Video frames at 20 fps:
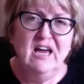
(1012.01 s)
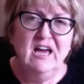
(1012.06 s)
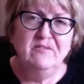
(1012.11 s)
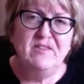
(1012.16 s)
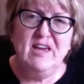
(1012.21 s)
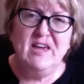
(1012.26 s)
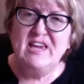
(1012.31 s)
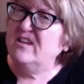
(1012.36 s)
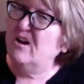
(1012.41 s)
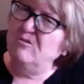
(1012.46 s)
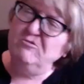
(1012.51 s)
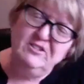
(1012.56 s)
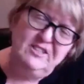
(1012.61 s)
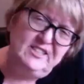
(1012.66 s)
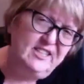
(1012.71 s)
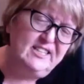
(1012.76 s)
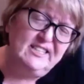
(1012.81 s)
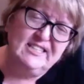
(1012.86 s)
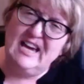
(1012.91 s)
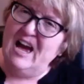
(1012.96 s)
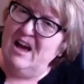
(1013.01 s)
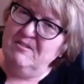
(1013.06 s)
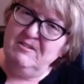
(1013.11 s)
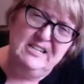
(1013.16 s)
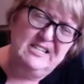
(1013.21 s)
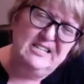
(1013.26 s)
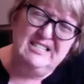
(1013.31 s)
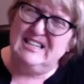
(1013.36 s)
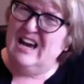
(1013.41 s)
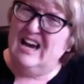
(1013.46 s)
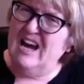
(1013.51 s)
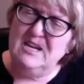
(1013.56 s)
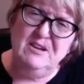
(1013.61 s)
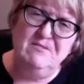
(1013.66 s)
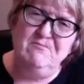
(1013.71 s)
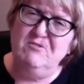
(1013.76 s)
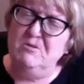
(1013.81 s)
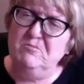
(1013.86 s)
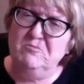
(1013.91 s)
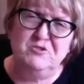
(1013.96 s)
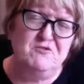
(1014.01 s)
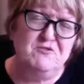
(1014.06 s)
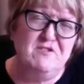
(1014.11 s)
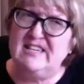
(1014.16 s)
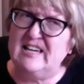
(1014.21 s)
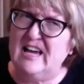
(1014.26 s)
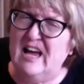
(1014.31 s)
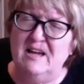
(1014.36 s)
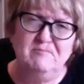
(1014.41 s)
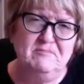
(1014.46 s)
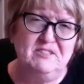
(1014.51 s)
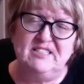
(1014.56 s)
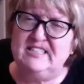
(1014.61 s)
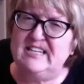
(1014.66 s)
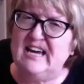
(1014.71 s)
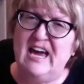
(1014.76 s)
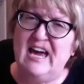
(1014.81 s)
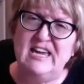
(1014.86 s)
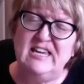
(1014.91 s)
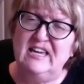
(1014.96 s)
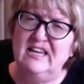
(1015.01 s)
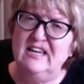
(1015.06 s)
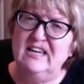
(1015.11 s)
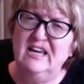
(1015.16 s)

They don't sit down in a dining room 3 times a day.